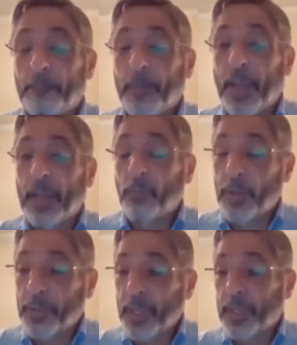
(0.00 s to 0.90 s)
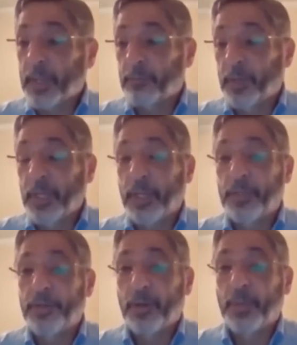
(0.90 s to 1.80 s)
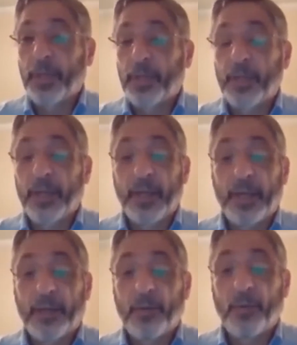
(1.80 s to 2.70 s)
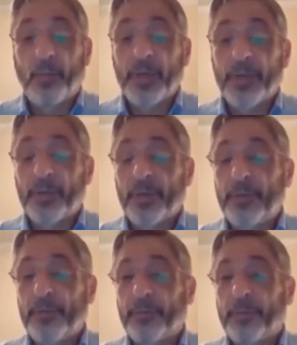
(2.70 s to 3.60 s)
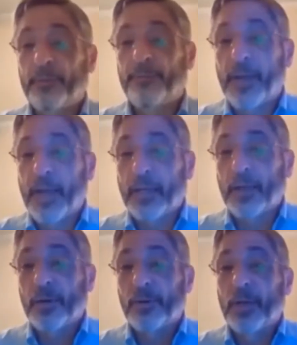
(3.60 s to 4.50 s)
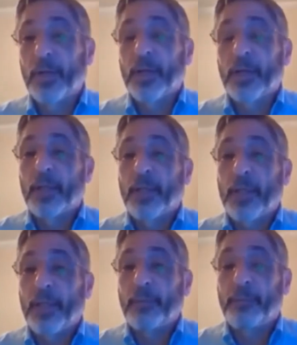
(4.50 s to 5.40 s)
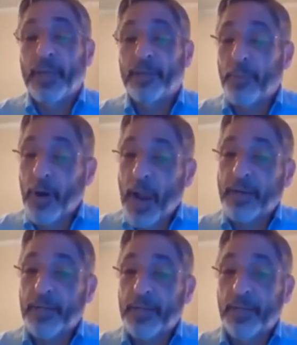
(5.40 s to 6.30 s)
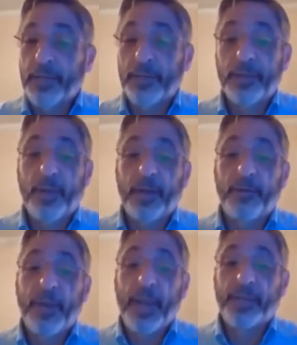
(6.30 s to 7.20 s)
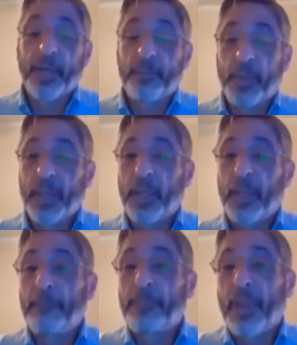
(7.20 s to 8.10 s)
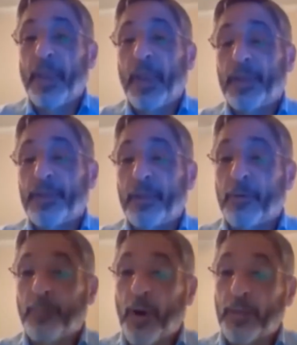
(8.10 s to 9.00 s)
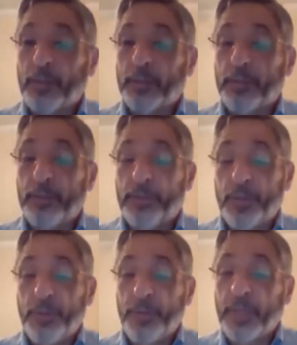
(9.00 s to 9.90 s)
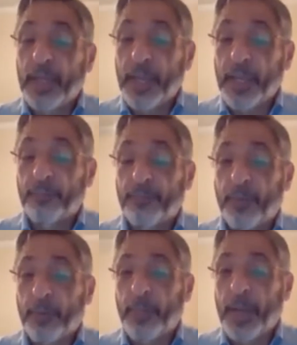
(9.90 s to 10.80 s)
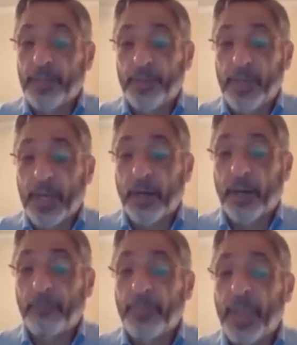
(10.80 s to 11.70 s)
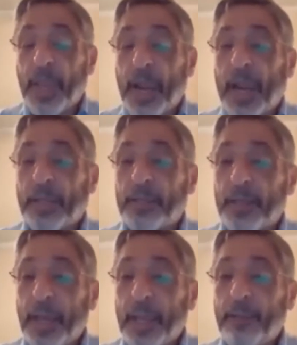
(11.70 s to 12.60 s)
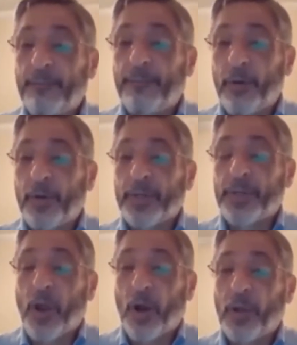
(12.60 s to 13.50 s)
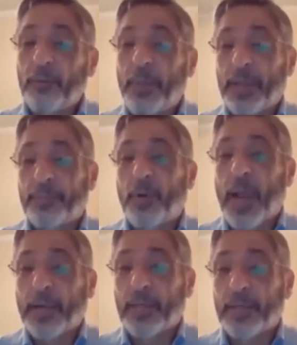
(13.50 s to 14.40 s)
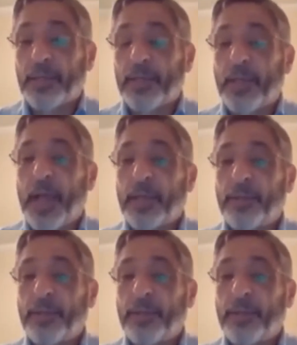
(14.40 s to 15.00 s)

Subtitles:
And one thing that really contributed was to follow the best practices of SAP as they were brought to the client by Sunera, and stay focused on best practices, not